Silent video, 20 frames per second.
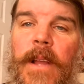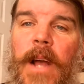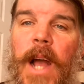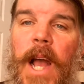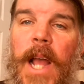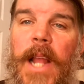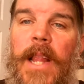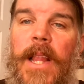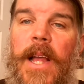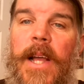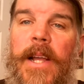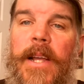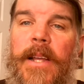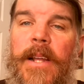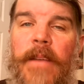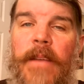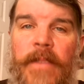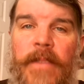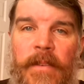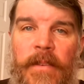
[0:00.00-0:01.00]
I like it.
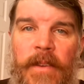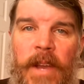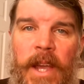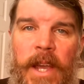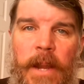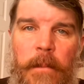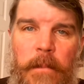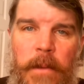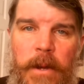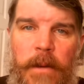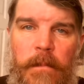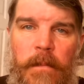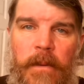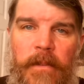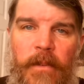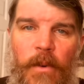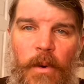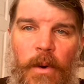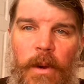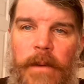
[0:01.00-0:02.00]
I've never had a beard
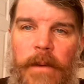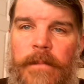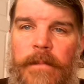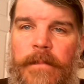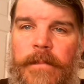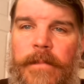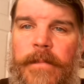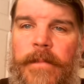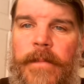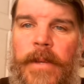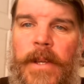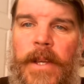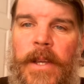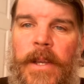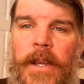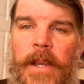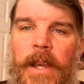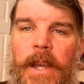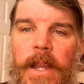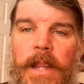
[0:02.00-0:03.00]
before.
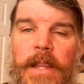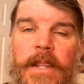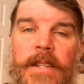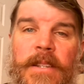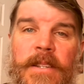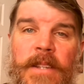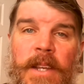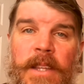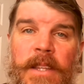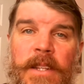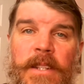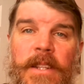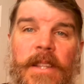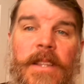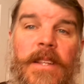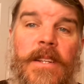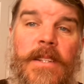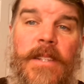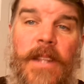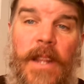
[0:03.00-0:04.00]
At least nothing to
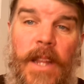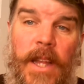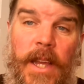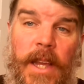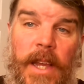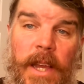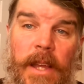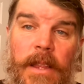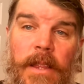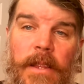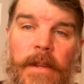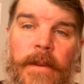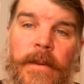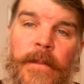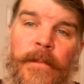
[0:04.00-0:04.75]
this length.